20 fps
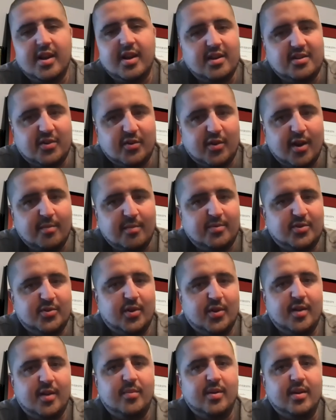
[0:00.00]
I'm sorry to interrupt,
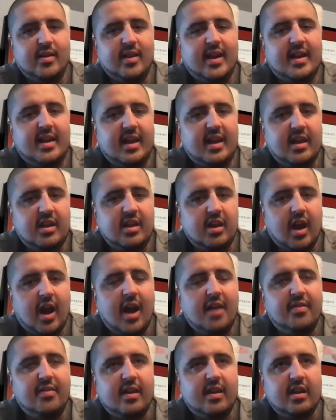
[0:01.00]
Troy, but like,
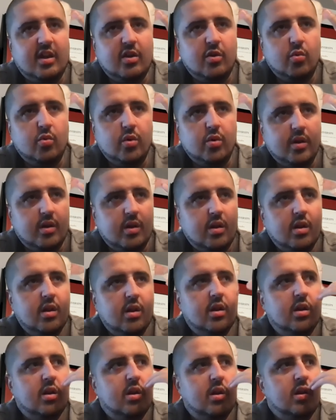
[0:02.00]
I think you would,
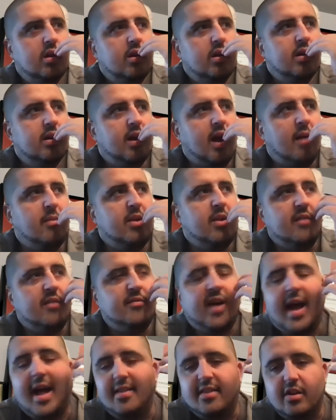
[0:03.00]
I mean, I've
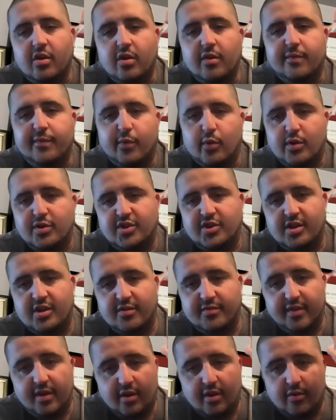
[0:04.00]
had the good fortune
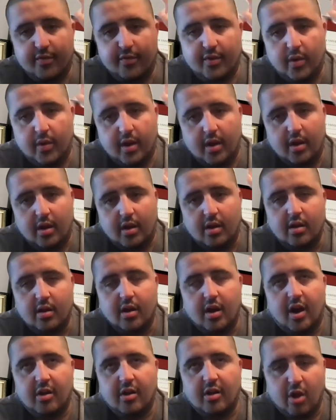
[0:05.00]
of interviewing
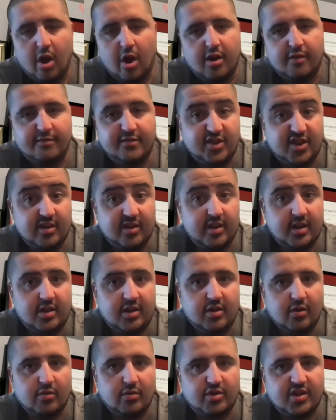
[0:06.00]
a lot of G League
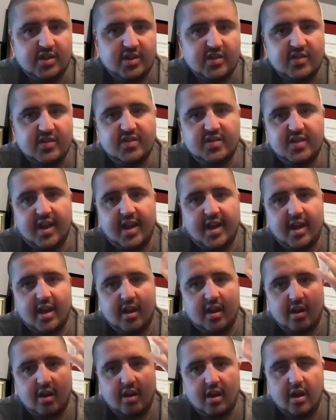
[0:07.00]
coaches,
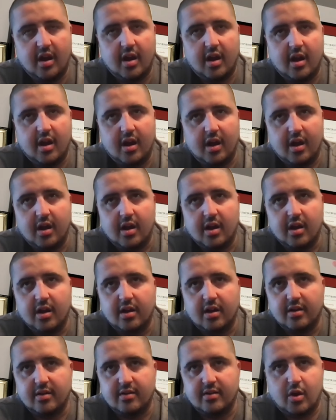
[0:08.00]
and I
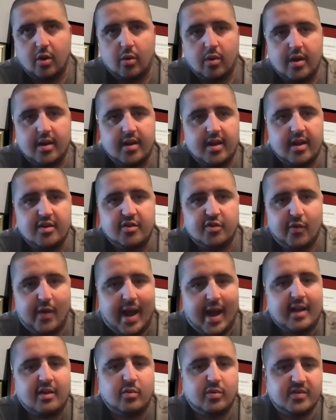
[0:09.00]

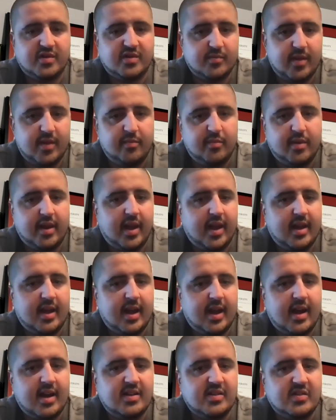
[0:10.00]
interact with some NBA
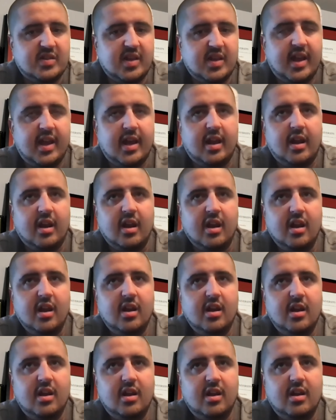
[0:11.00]
guys, and
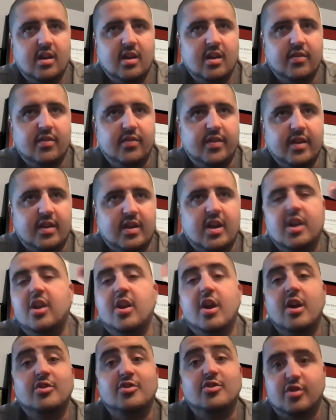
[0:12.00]
the
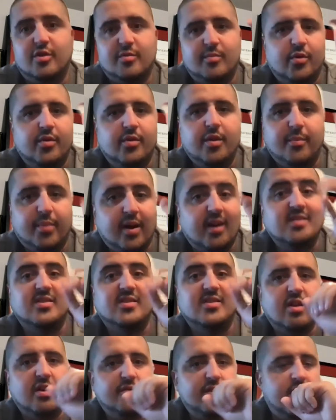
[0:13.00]
conundrum or the
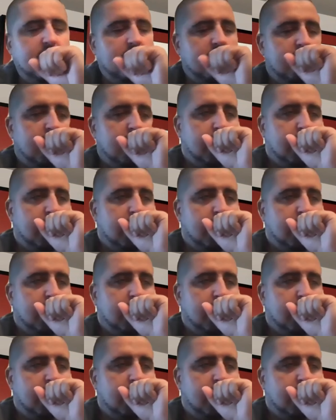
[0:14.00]
puzzle of it